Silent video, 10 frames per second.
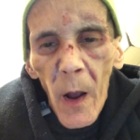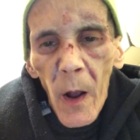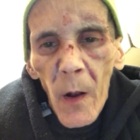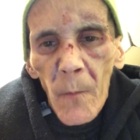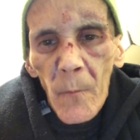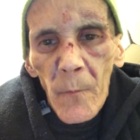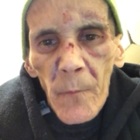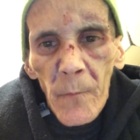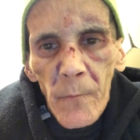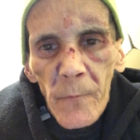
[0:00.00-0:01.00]

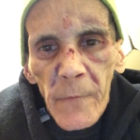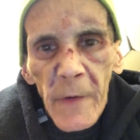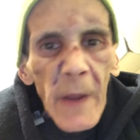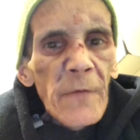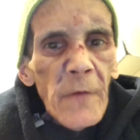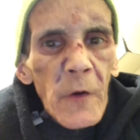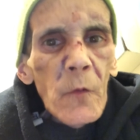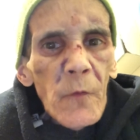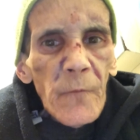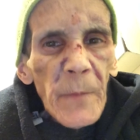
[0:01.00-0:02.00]
Um, today's
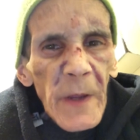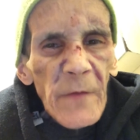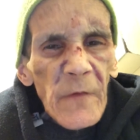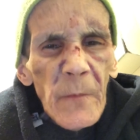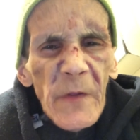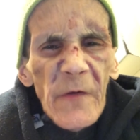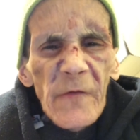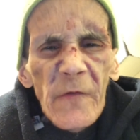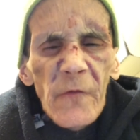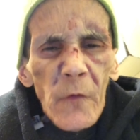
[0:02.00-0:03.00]
dinner was pizza, but
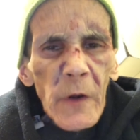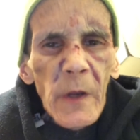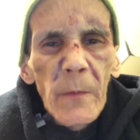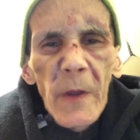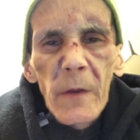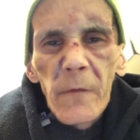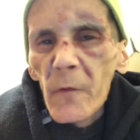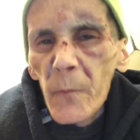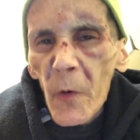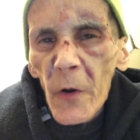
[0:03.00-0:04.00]
this is sort of going to be a
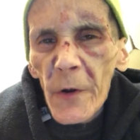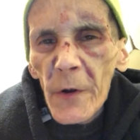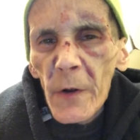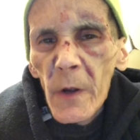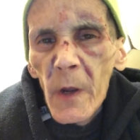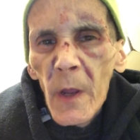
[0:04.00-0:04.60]
two-parter.